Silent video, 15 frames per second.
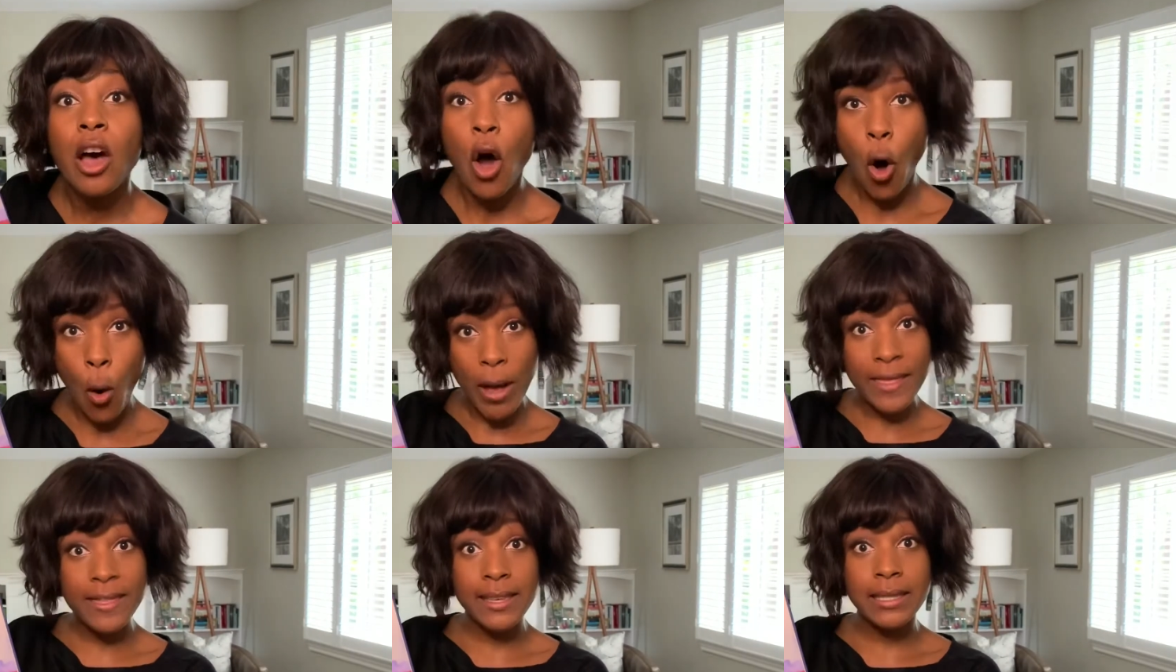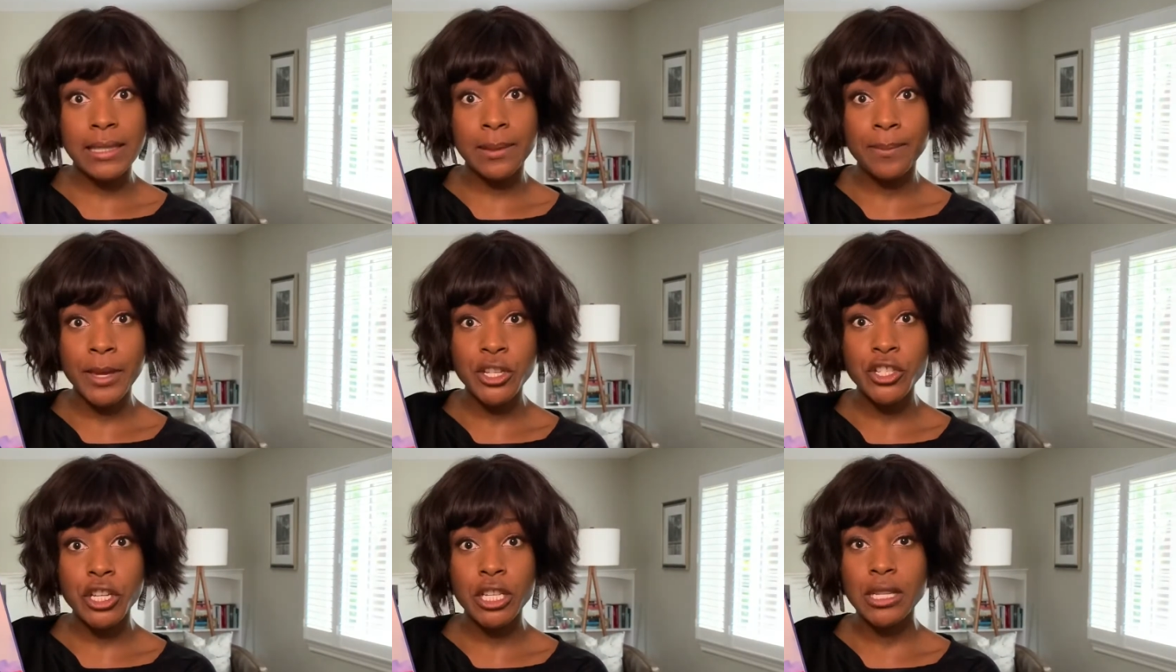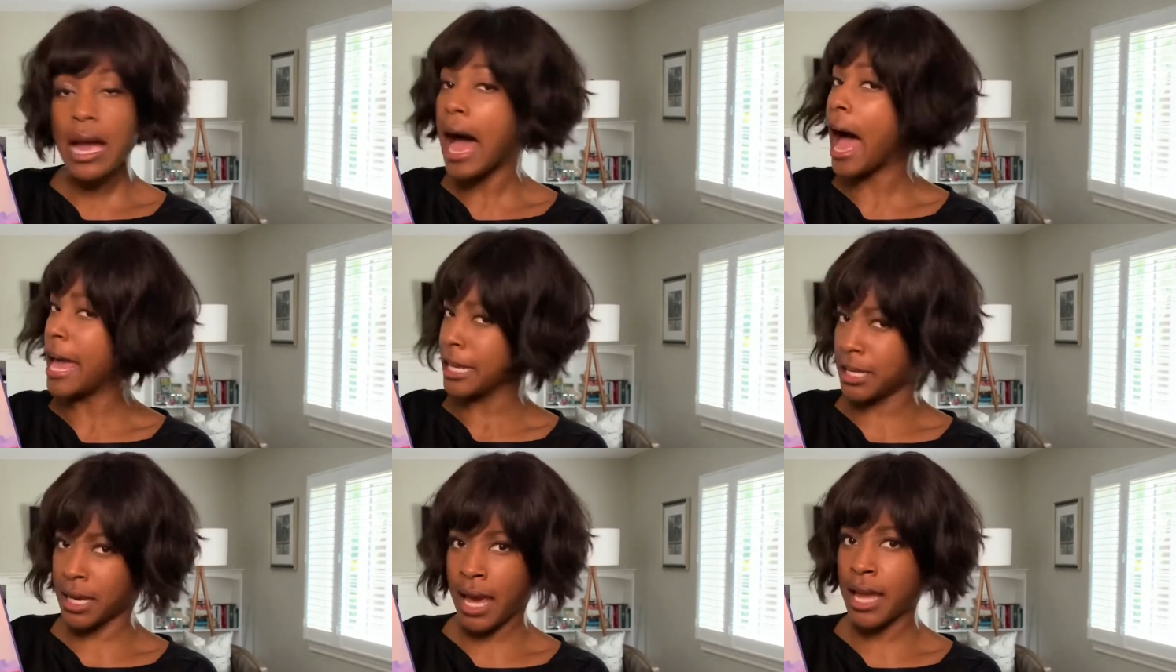On this mission, I
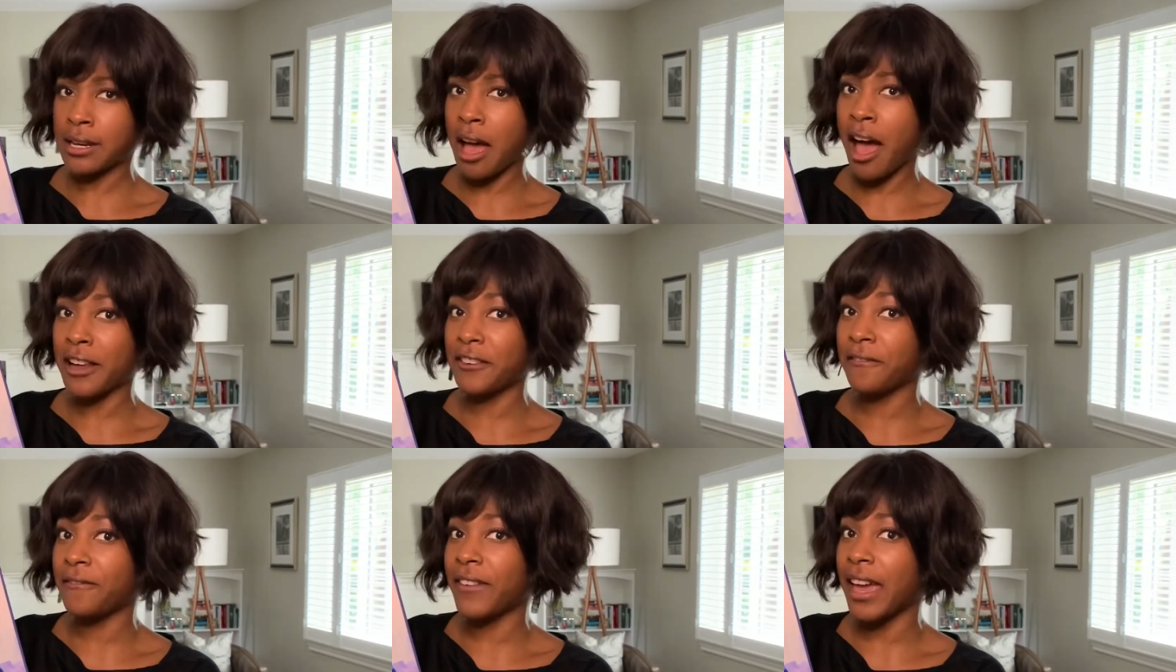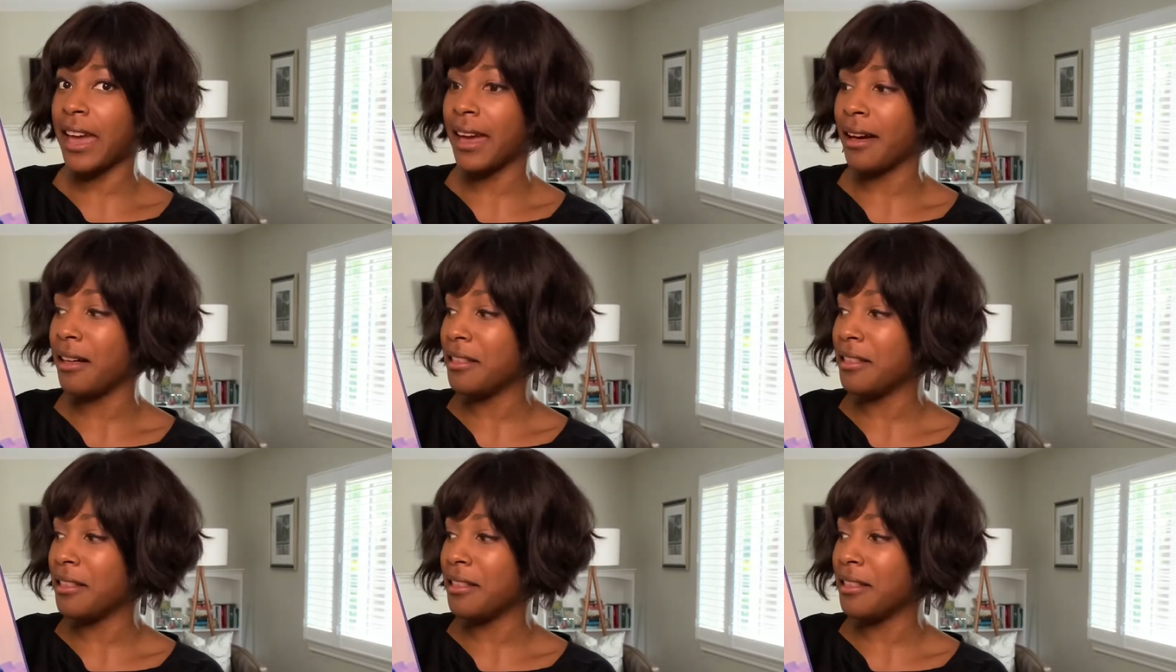cannot fail.